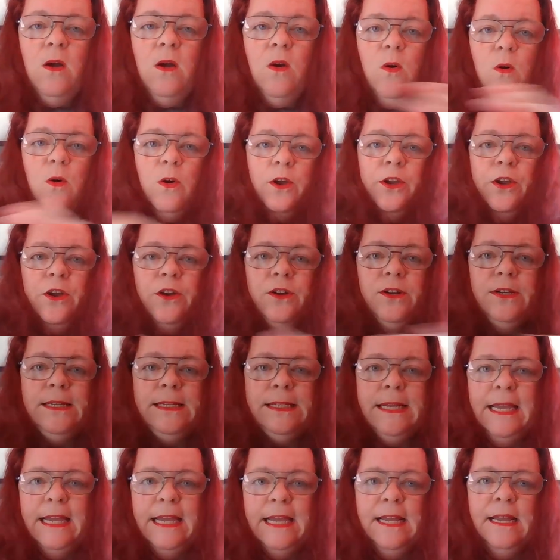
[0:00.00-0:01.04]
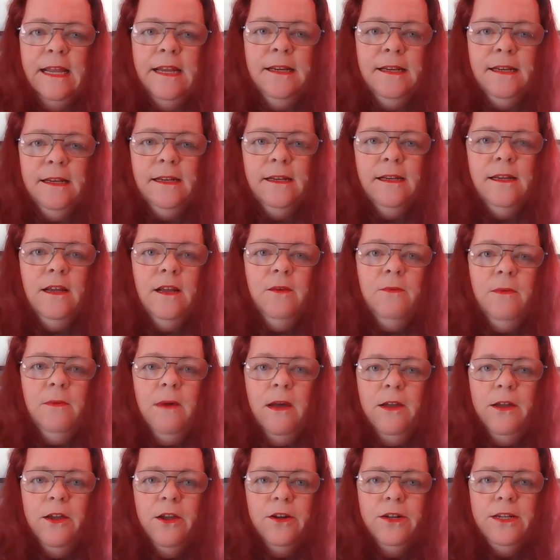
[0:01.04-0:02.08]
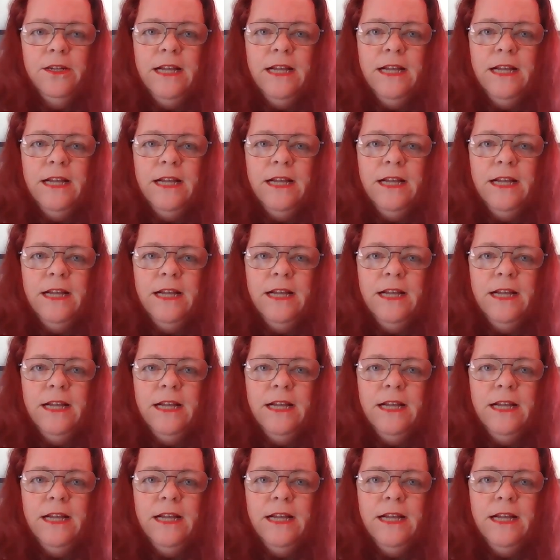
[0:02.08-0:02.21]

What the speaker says: or your skin while you're